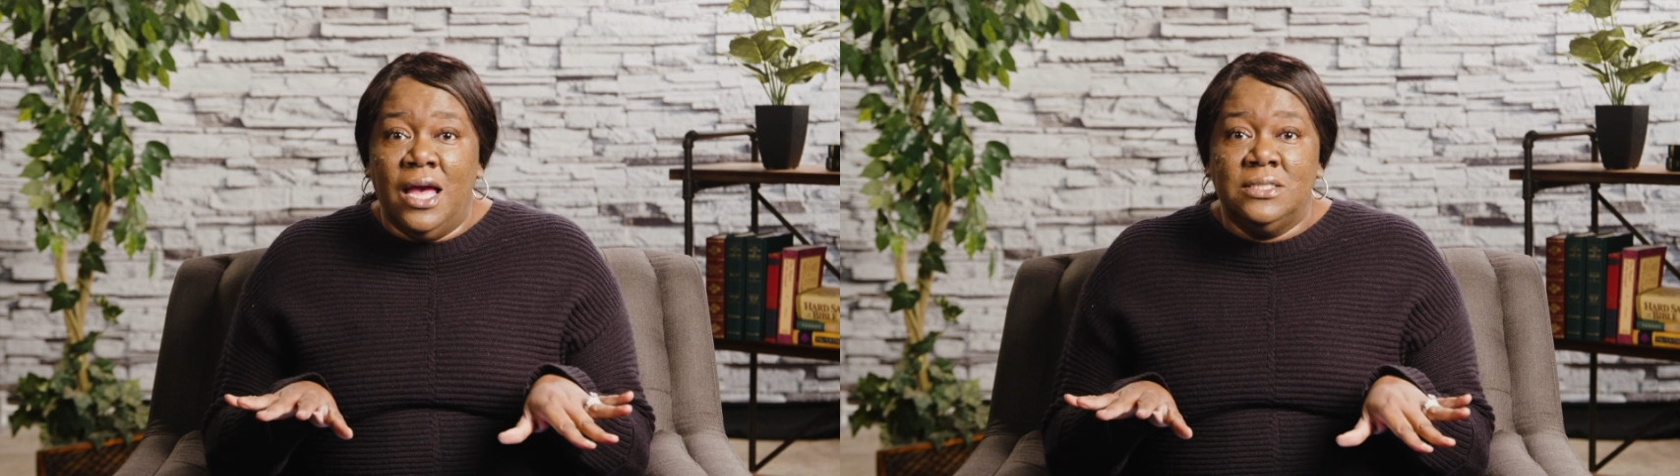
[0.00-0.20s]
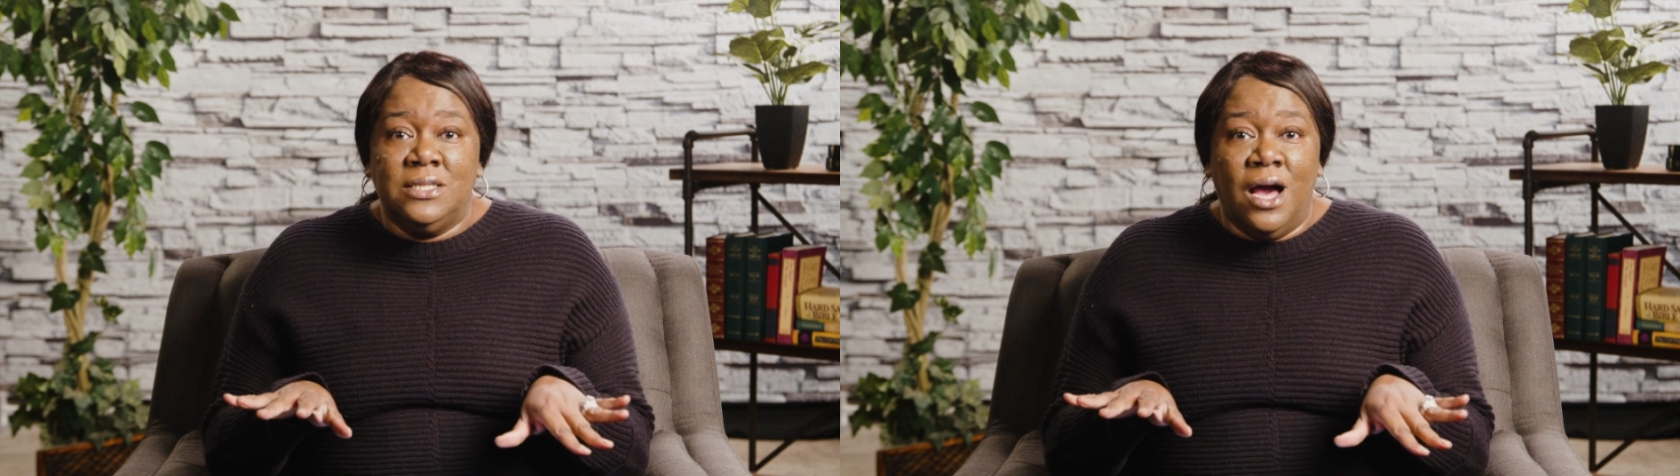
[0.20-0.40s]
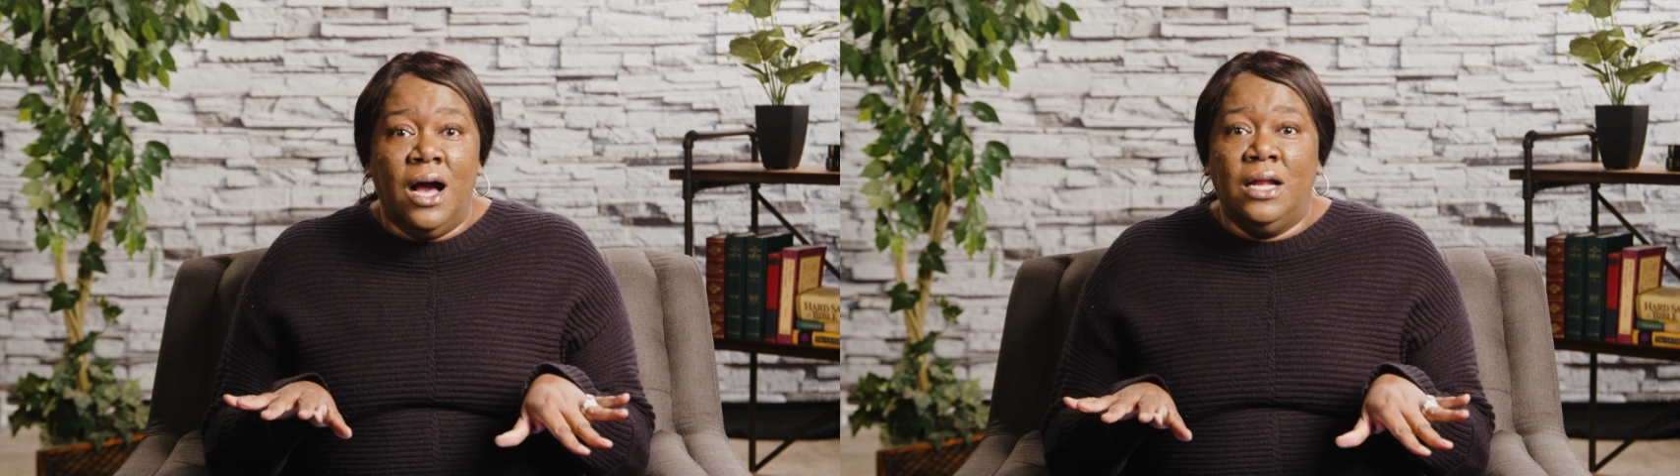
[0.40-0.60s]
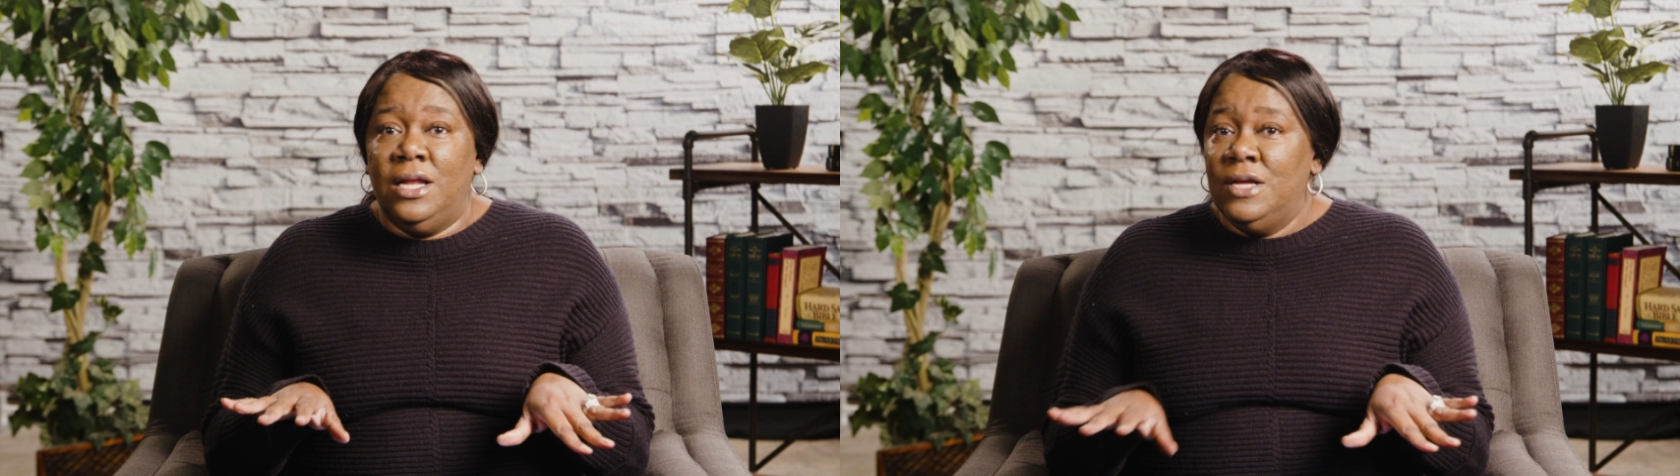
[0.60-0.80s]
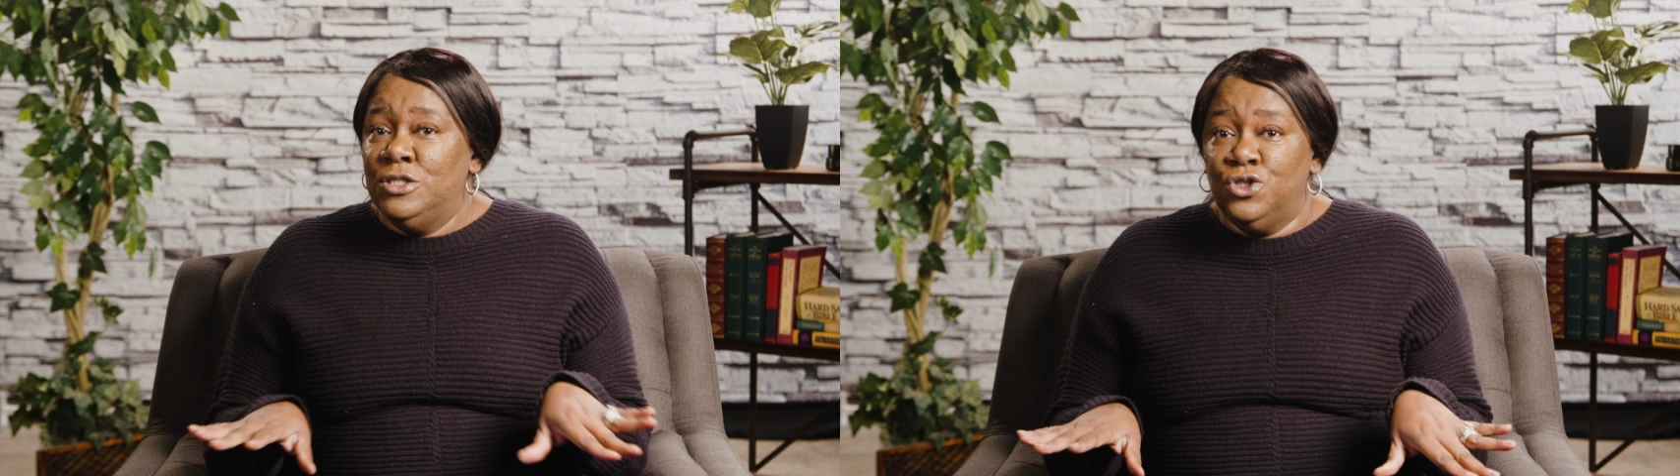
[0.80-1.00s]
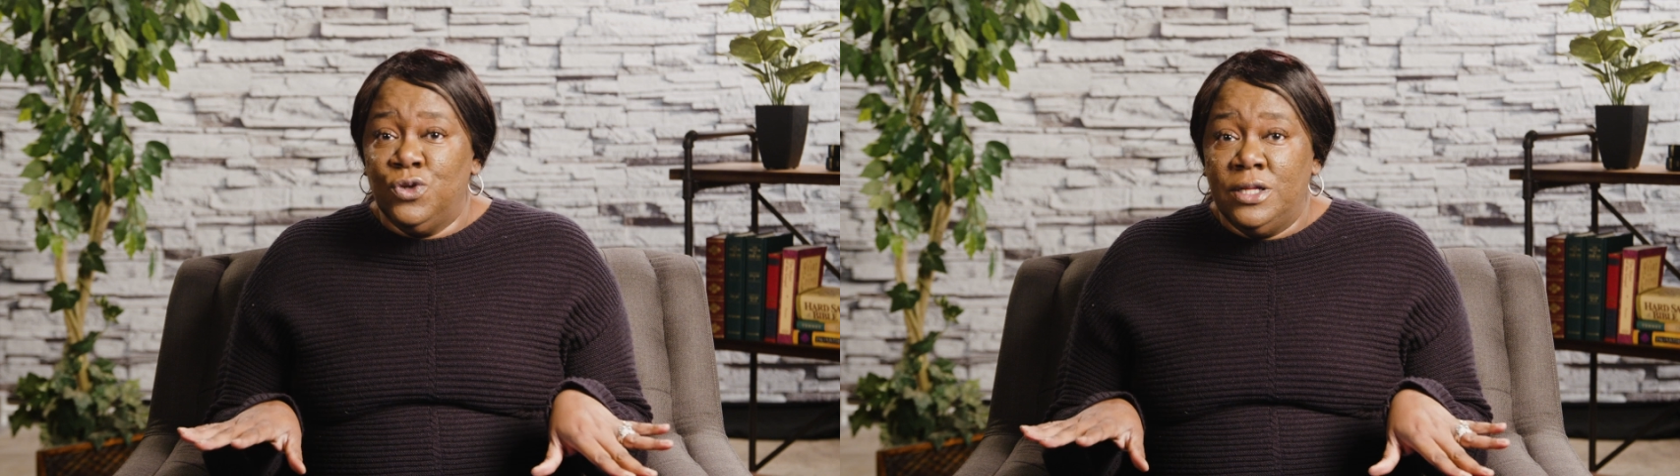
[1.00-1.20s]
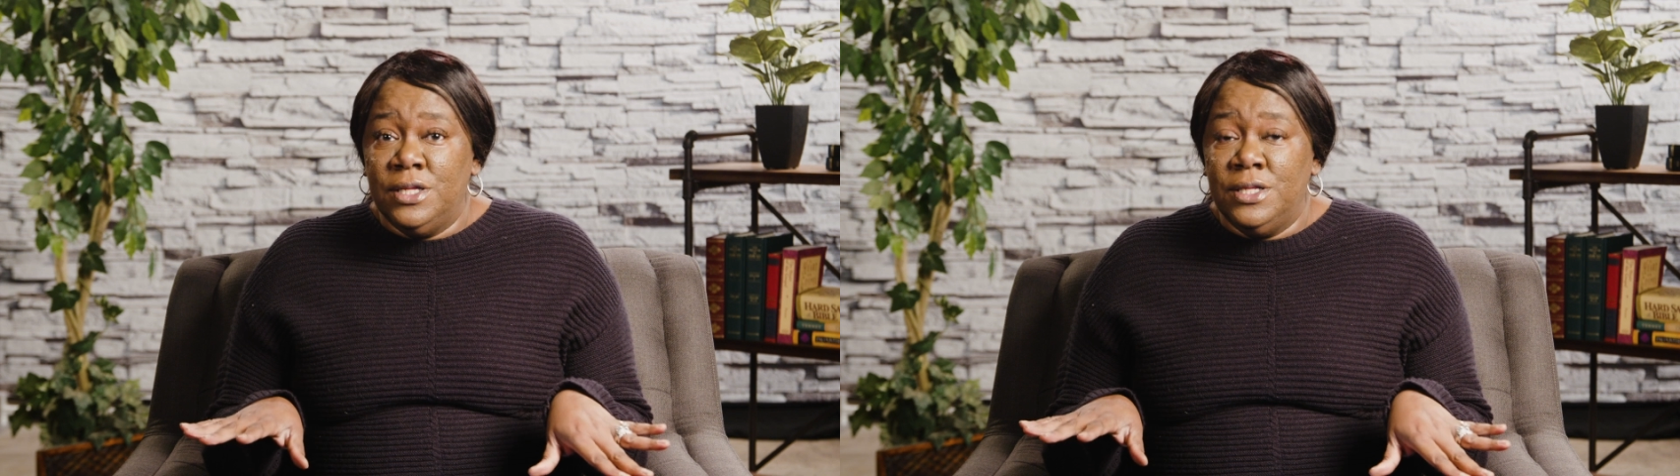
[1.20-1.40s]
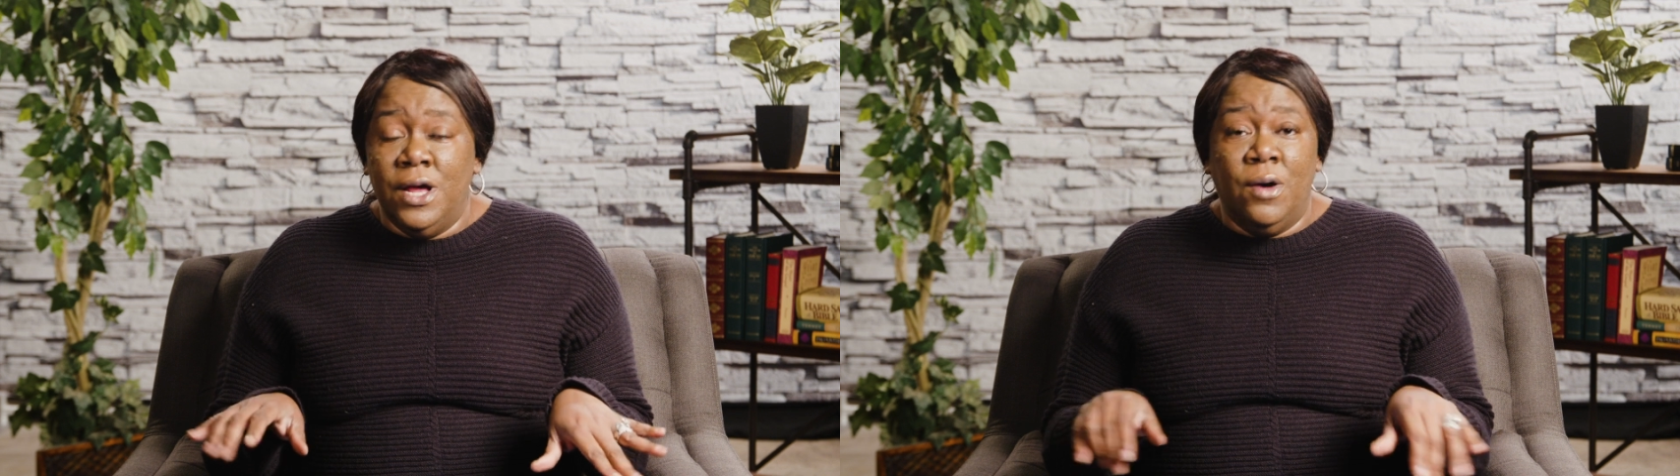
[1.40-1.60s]
as God
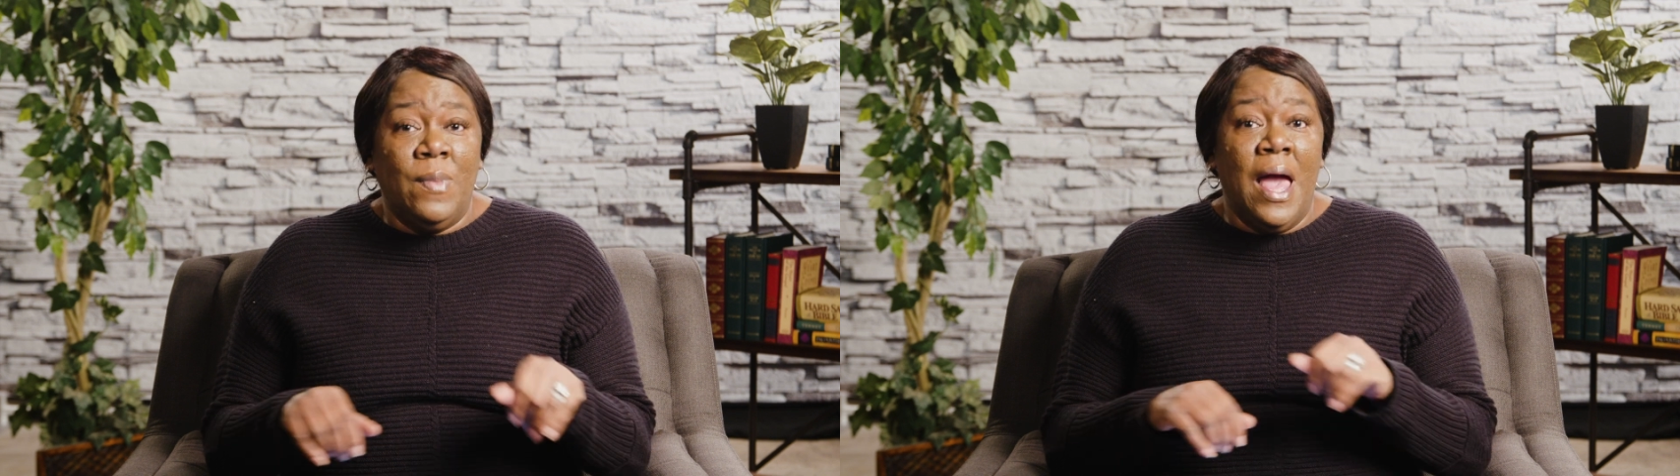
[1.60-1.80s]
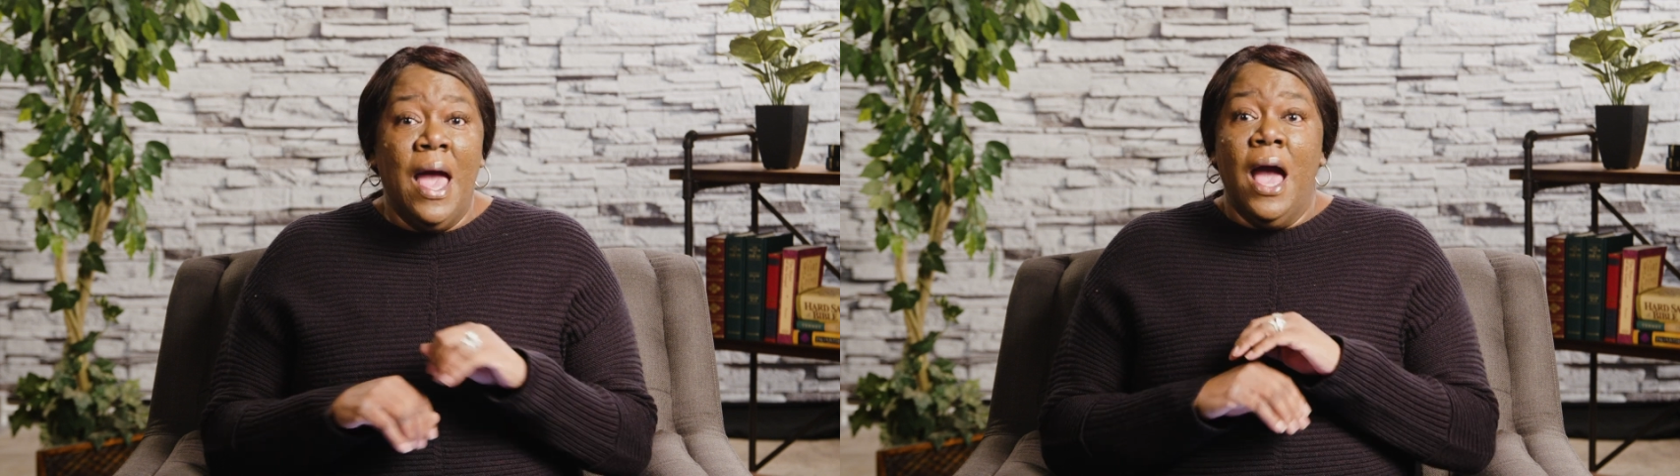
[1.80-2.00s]
instructed them